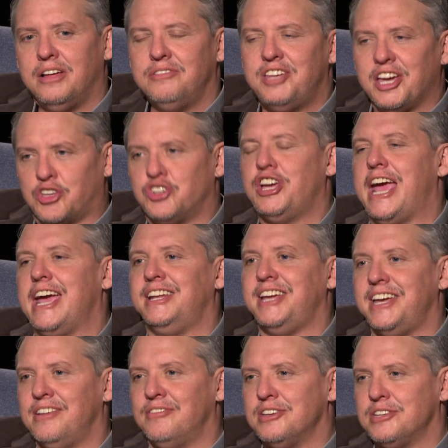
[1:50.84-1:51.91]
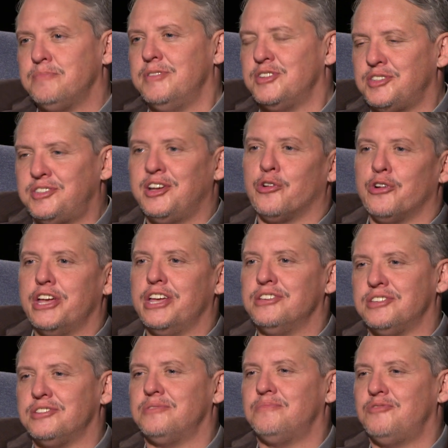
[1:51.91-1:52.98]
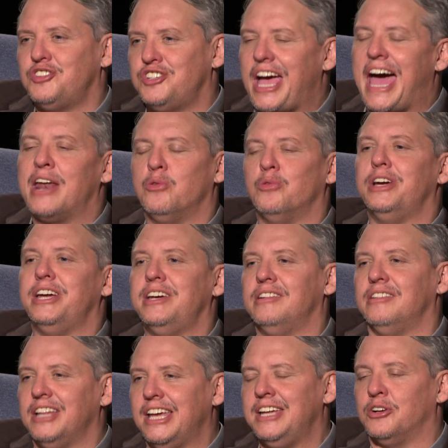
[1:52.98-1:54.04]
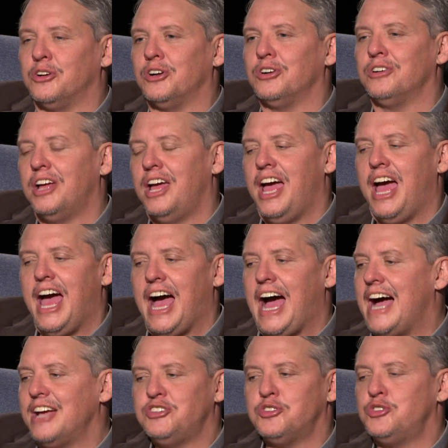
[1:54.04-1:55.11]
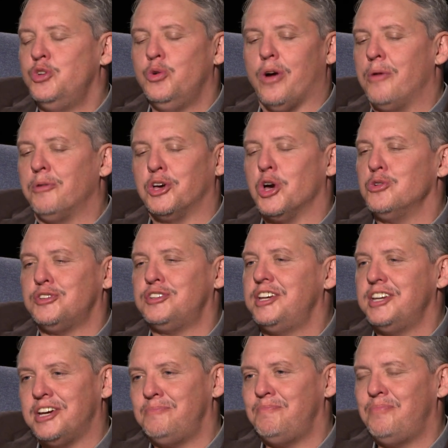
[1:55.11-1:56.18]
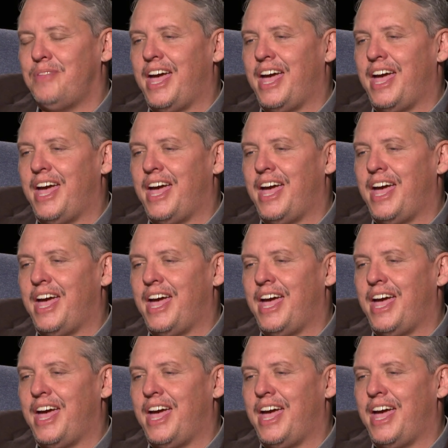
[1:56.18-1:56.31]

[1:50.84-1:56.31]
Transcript: Dick Cheney, this mysterious, shadowy leader, I just knew I would go see it.